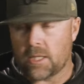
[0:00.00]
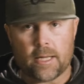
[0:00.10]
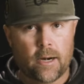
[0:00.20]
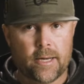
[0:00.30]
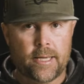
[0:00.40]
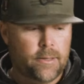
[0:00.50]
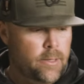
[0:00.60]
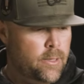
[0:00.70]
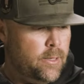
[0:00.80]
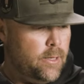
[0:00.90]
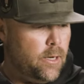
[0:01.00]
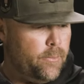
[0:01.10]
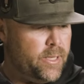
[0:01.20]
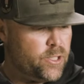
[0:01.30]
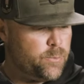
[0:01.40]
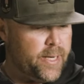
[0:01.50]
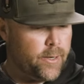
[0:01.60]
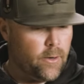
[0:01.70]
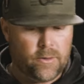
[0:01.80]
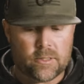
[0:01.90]
clarity in
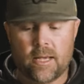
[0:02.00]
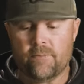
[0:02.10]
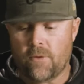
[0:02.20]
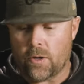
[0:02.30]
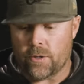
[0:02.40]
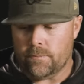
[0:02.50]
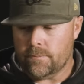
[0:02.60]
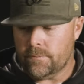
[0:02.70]
speaker and the same volume.